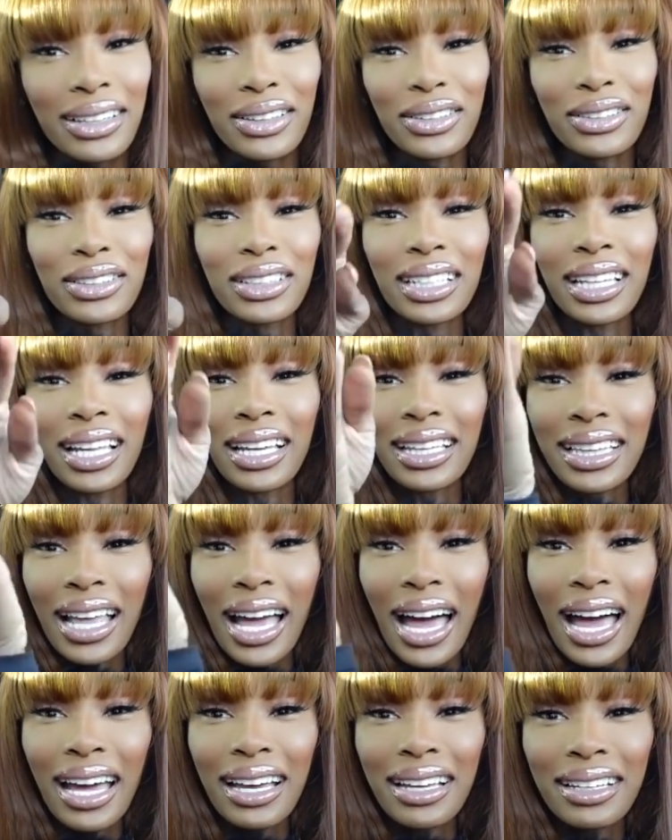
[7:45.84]
literally like
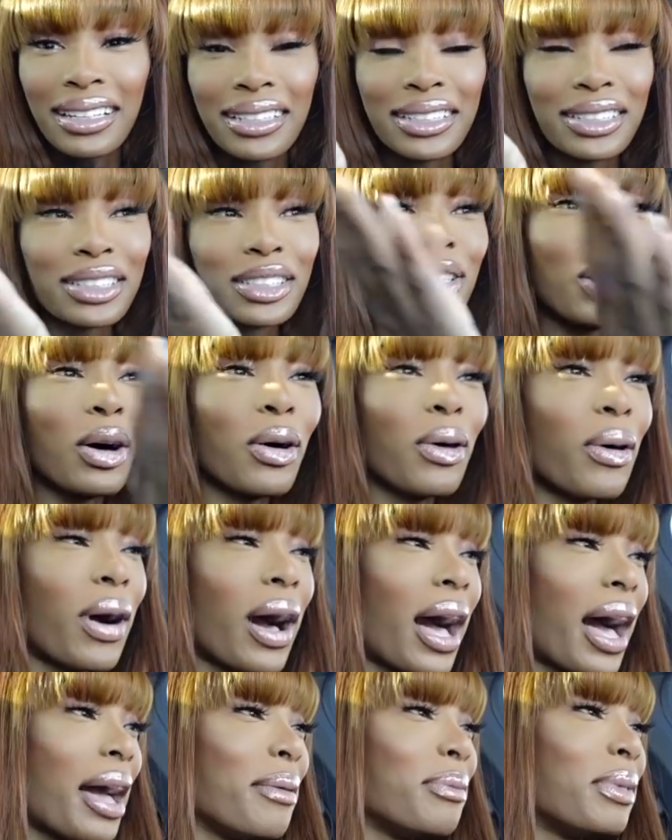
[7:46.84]
that. So
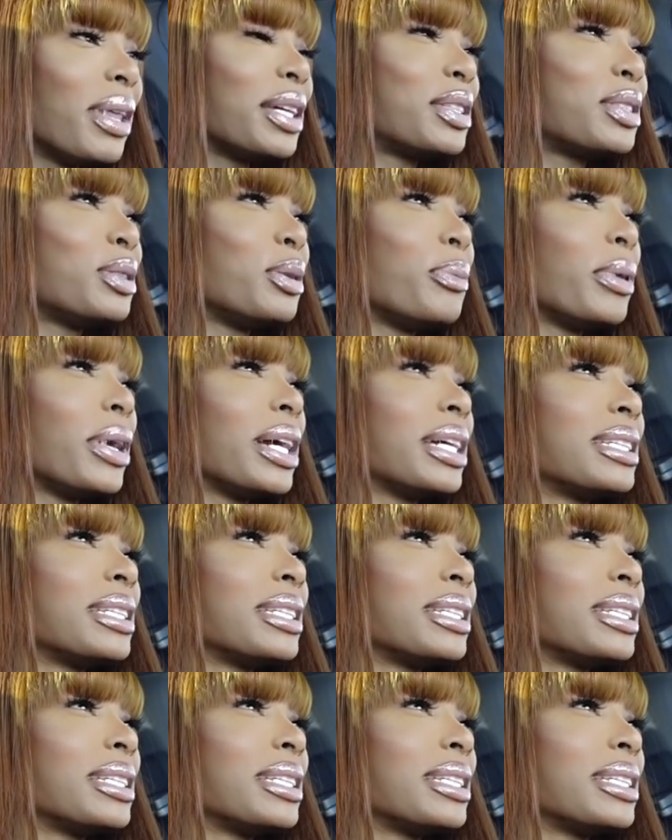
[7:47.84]
I'm like super